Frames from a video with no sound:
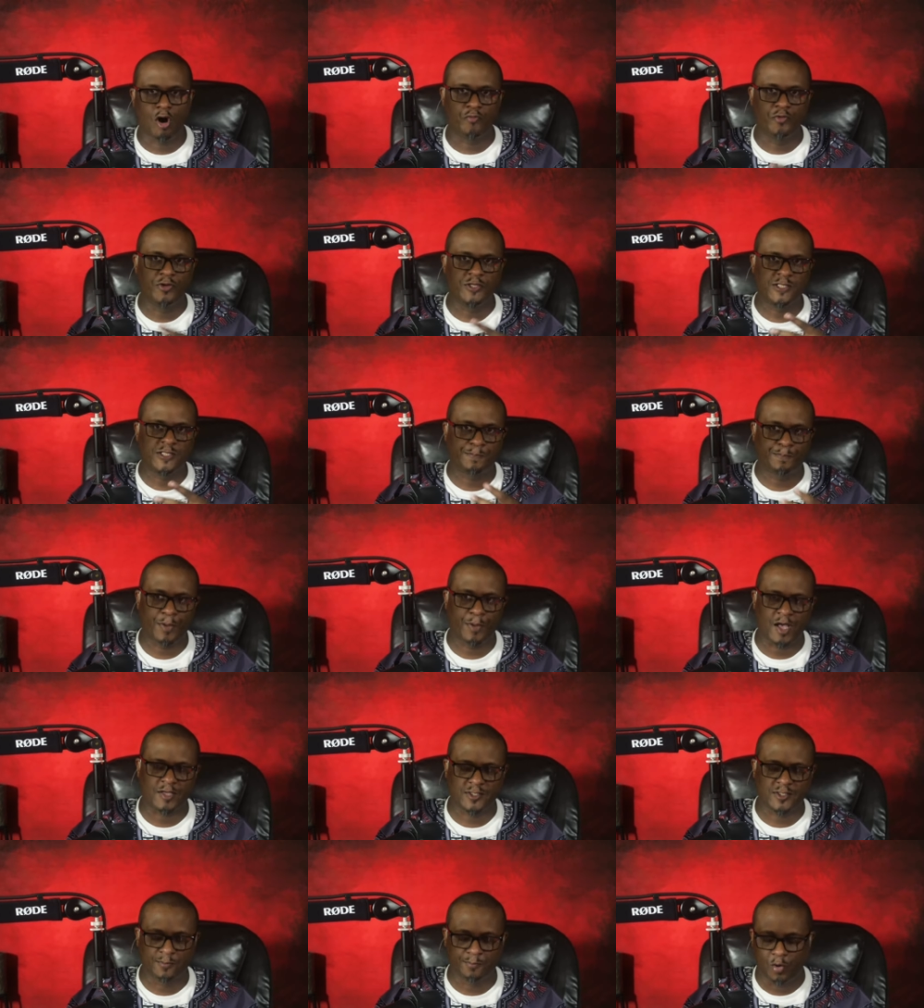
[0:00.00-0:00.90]

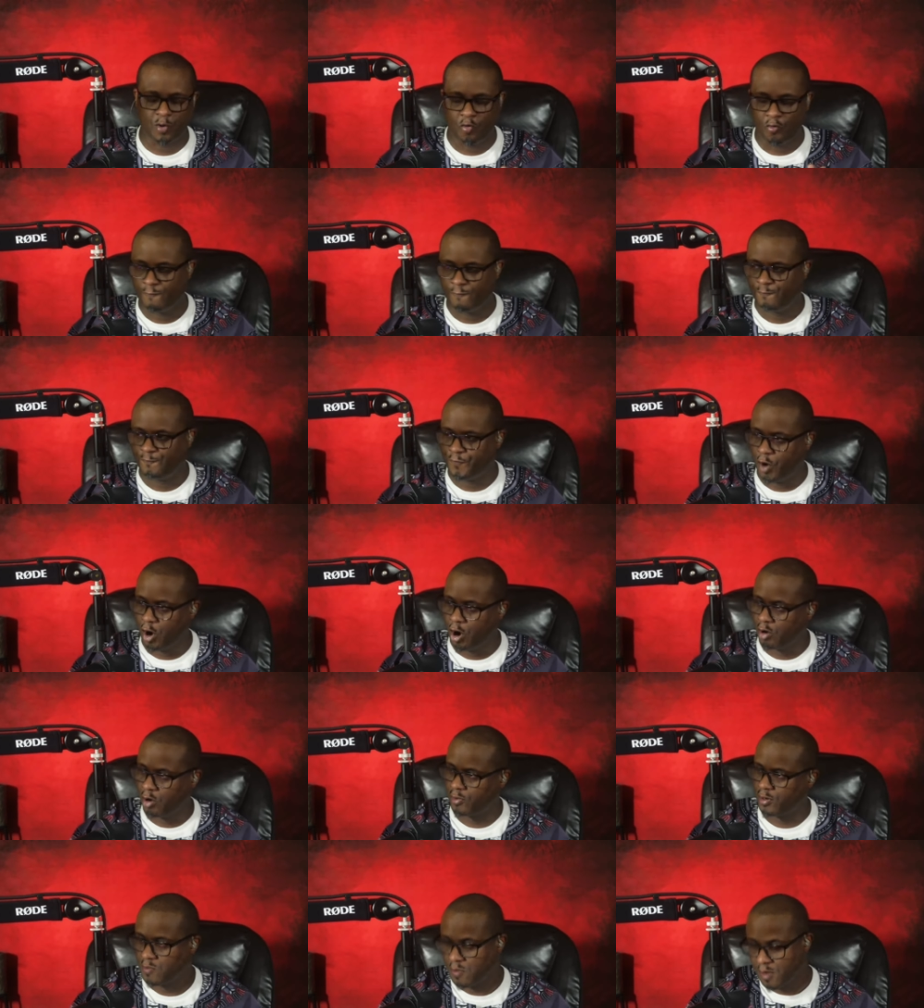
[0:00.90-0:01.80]
responsible
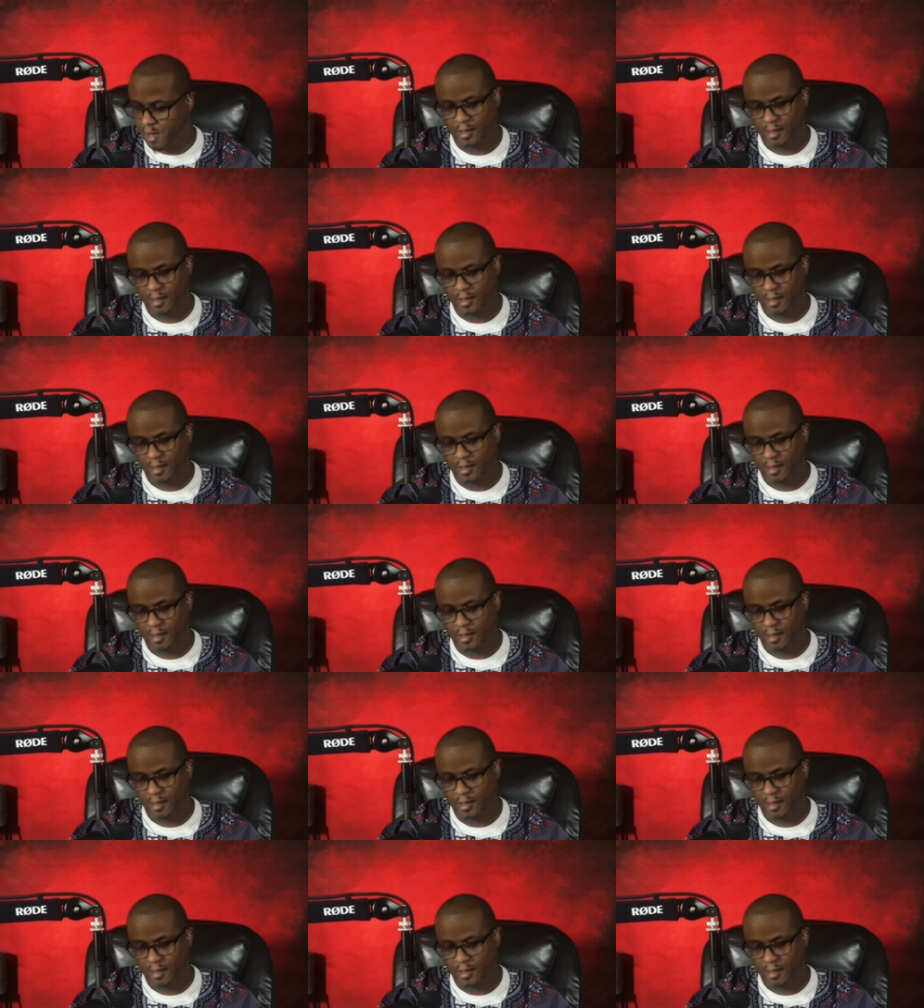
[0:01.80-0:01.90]
for it.